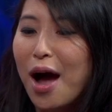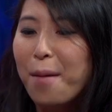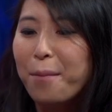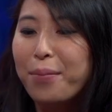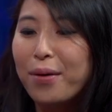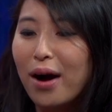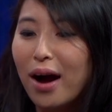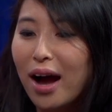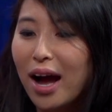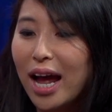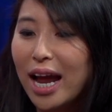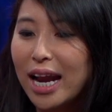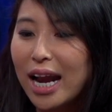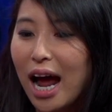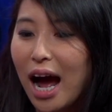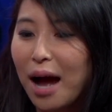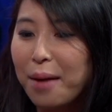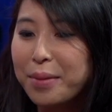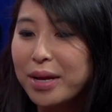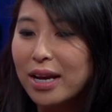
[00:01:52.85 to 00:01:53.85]
But
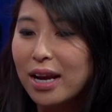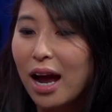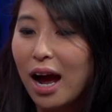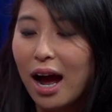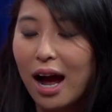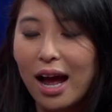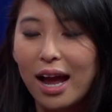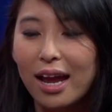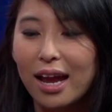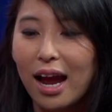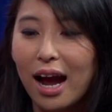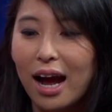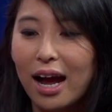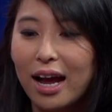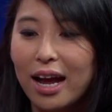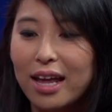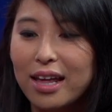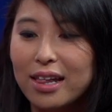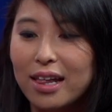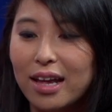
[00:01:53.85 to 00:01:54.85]
I mean, I,
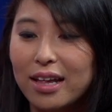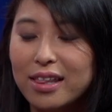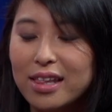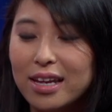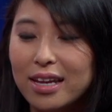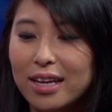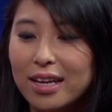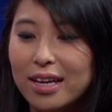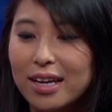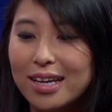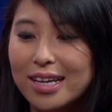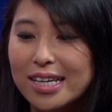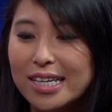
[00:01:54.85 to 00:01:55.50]
I, I think